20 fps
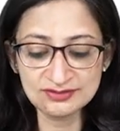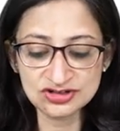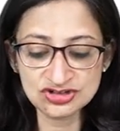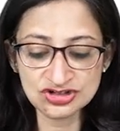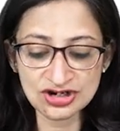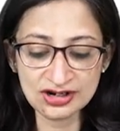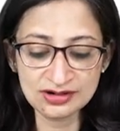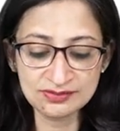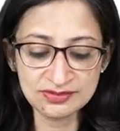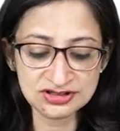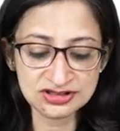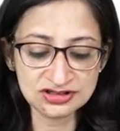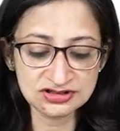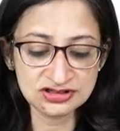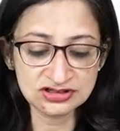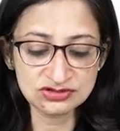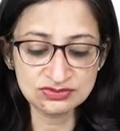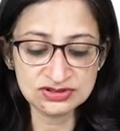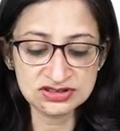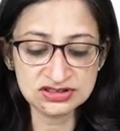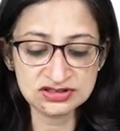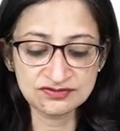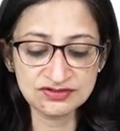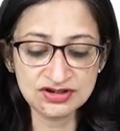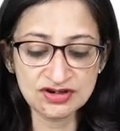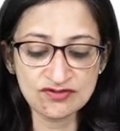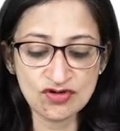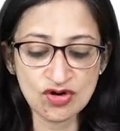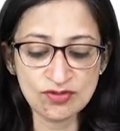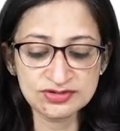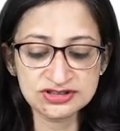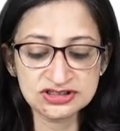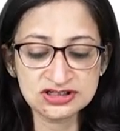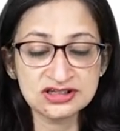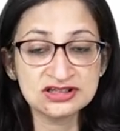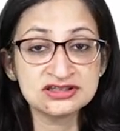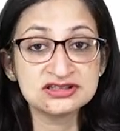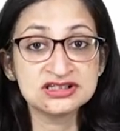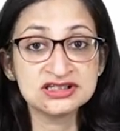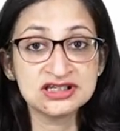A child presented with severe
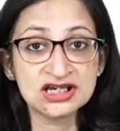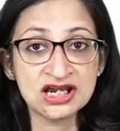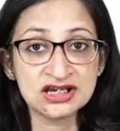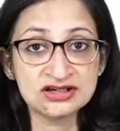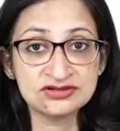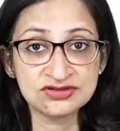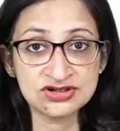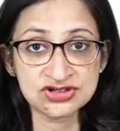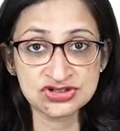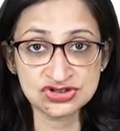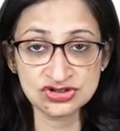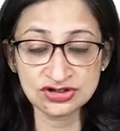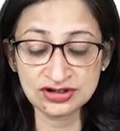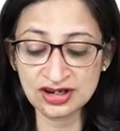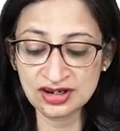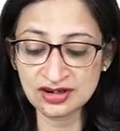vomiting and dehydration.